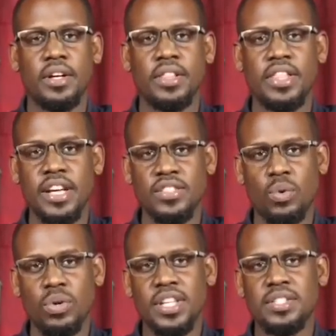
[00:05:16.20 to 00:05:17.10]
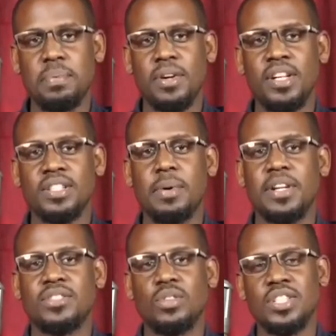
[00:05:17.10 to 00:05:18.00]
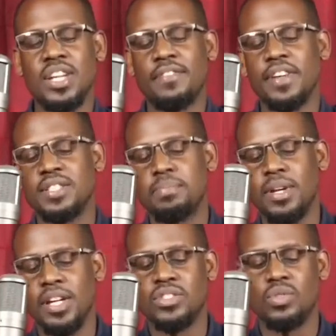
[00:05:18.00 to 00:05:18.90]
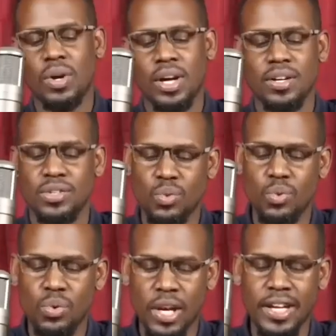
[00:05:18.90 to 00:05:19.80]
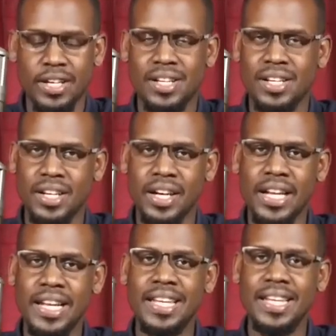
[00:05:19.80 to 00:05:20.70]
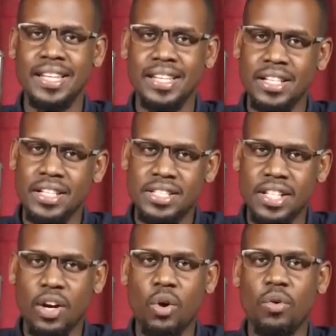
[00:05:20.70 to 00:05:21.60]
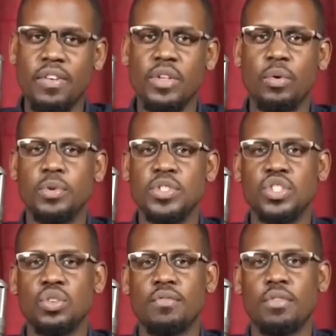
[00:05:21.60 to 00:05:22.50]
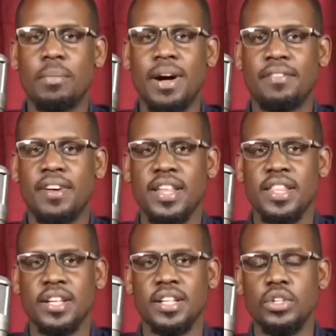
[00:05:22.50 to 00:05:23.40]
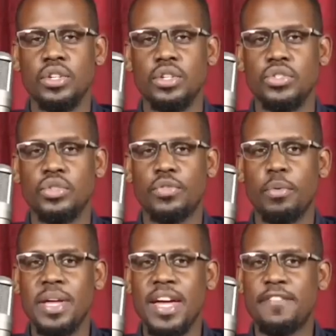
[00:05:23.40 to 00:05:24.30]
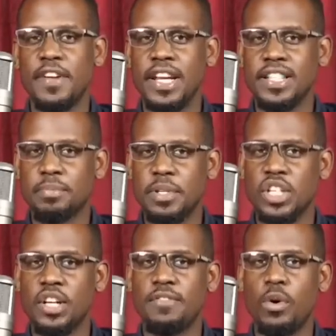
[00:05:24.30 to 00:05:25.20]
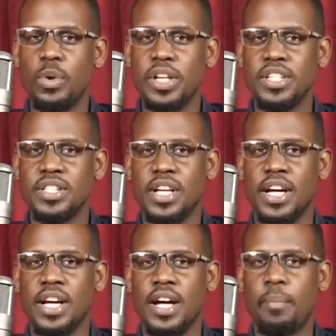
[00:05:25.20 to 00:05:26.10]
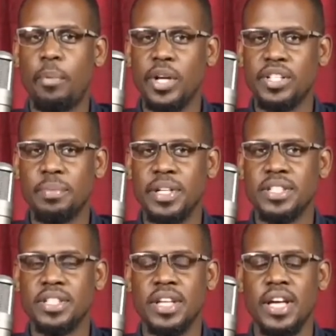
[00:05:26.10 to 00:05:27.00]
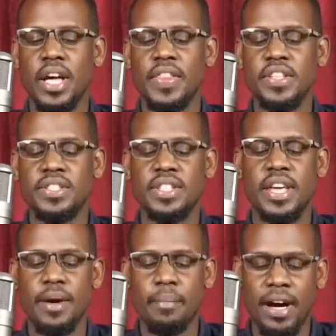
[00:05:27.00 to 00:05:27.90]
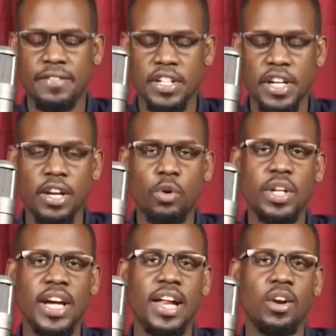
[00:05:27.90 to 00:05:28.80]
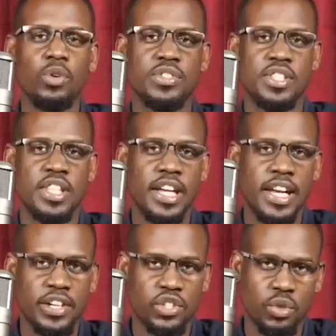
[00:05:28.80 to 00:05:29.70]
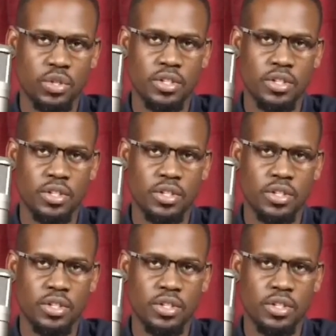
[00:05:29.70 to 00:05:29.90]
That is good experience, but it's not enough experience to like really take over the opposition from her father. So for me, I feel, especially for Winnie's appointment, this came after Raila Odinga lost the election.